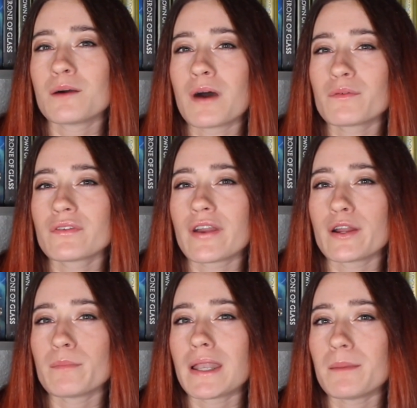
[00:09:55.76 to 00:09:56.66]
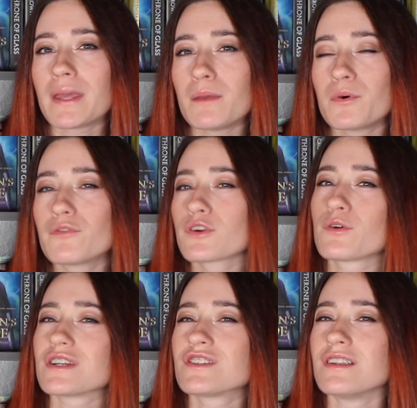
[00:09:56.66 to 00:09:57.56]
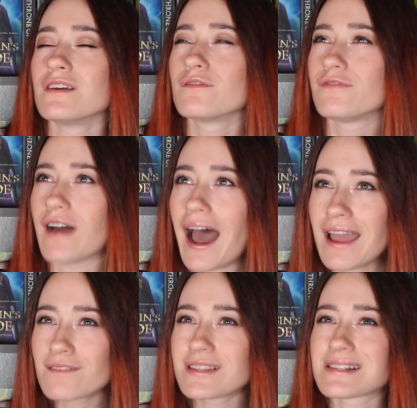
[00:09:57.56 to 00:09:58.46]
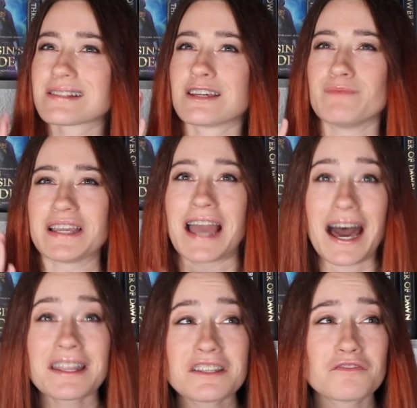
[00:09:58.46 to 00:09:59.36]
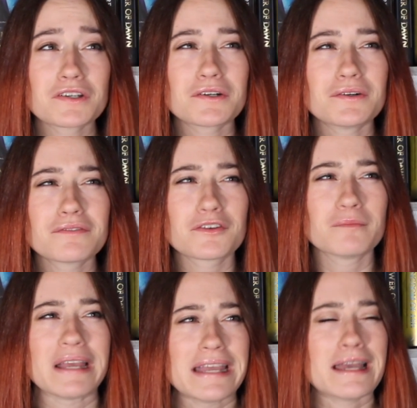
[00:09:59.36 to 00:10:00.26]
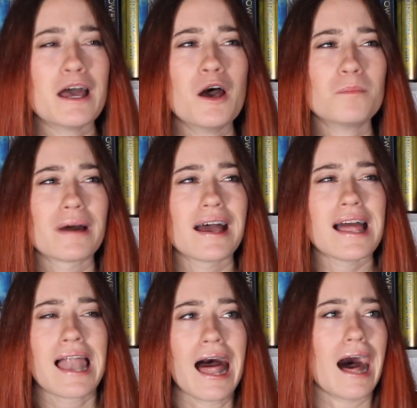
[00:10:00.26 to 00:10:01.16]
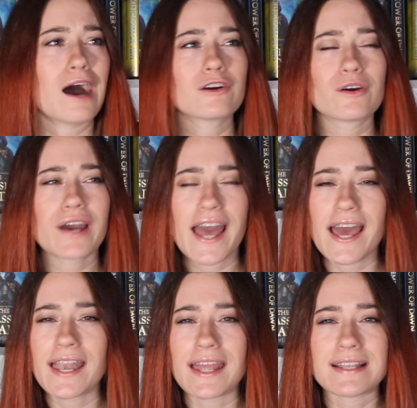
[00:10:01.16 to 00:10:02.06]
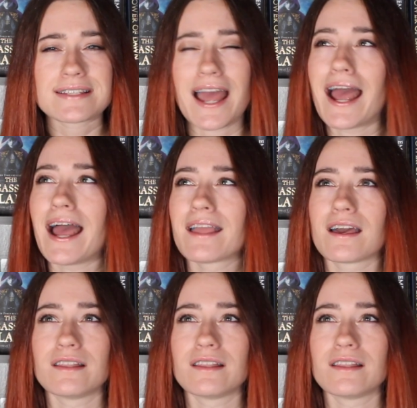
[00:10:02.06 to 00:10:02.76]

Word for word: come up with very many people for question 5, this is going to be kind of difficult for me, but I'll go ahead and tag